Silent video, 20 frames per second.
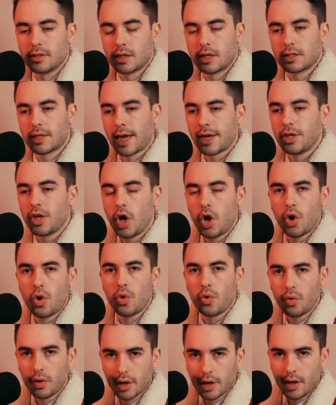Because I
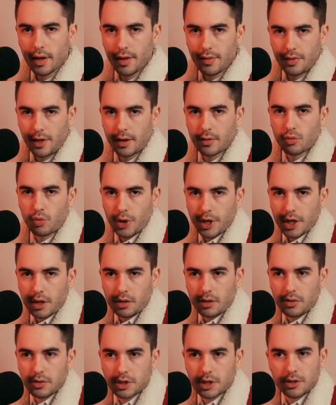know that
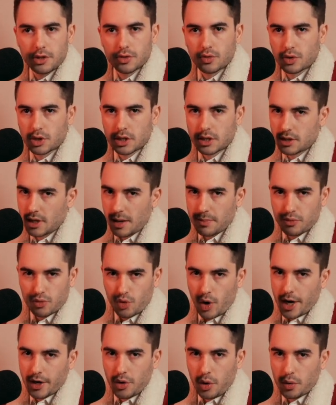recluse can just step
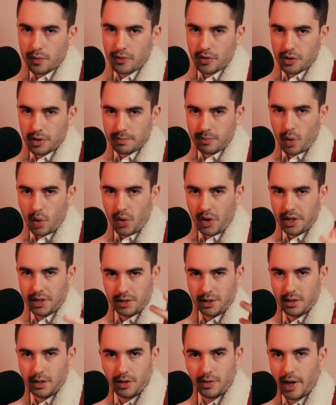right over the
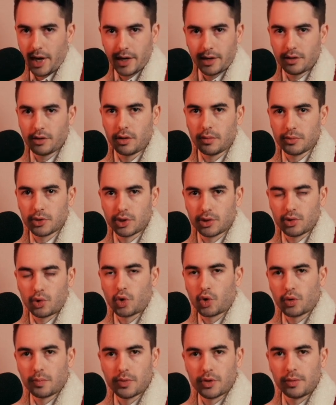poison. They're not going to
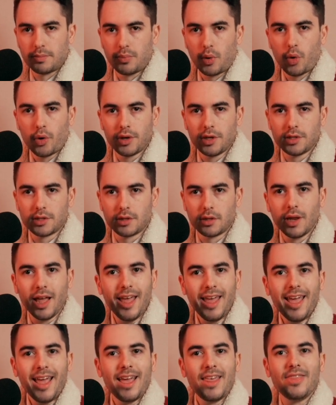absorb the poison.
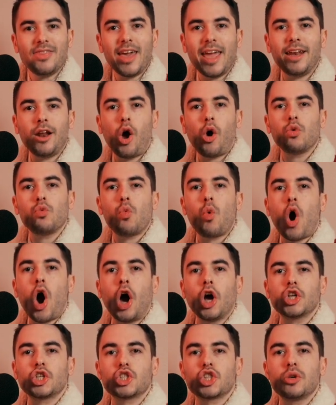They don't
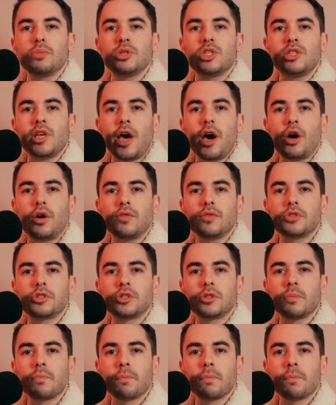wash themselves.